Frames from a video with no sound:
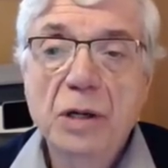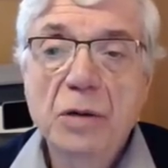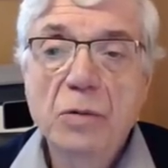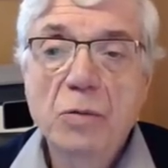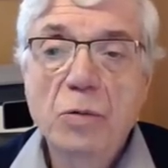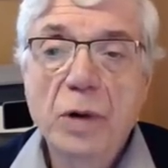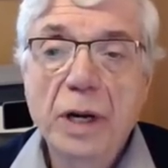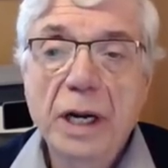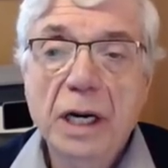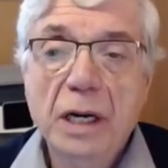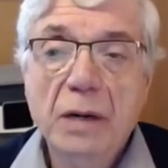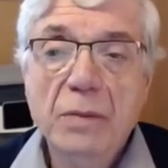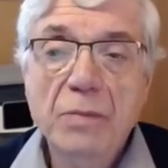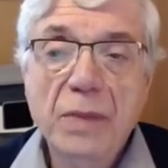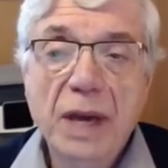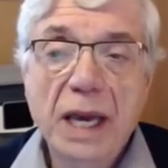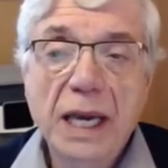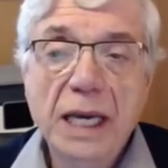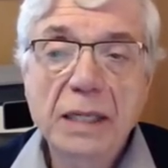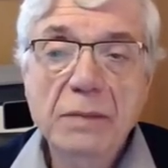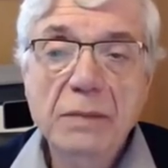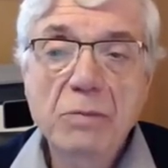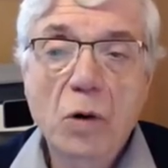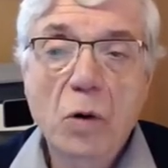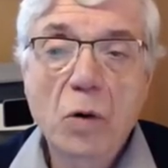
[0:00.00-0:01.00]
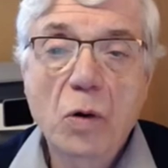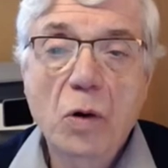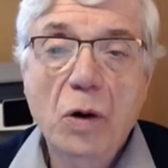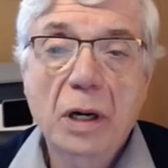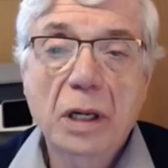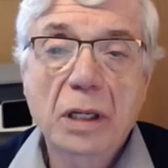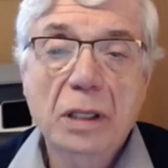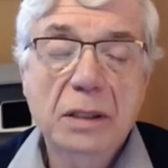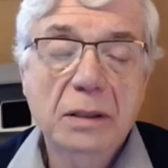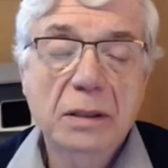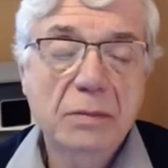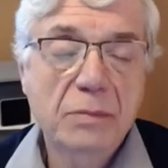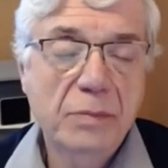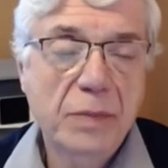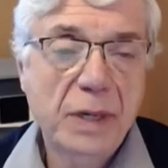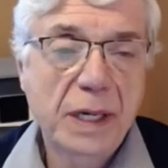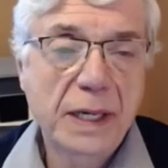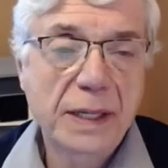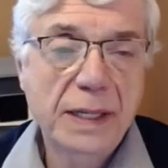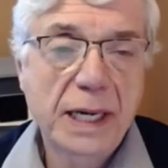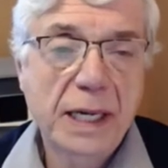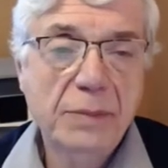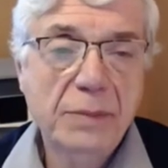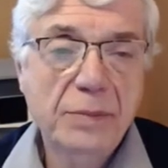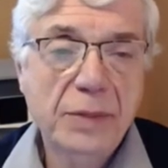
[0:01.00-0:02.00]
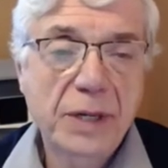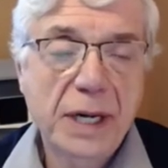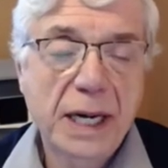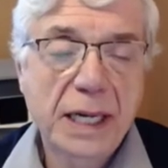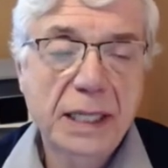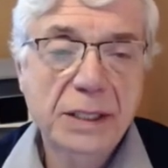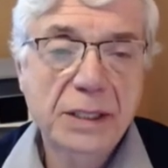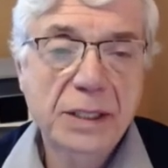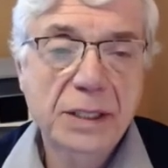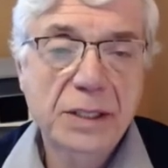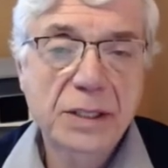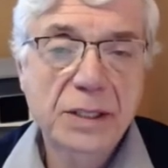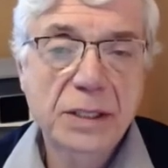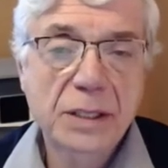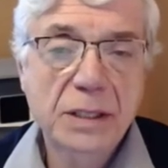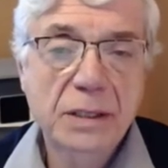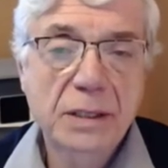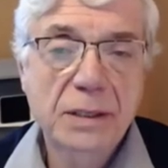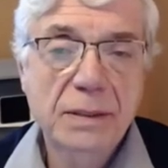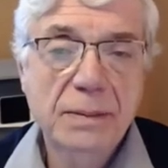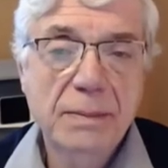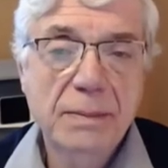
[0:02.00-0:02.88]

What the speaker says: We are made more by that practice.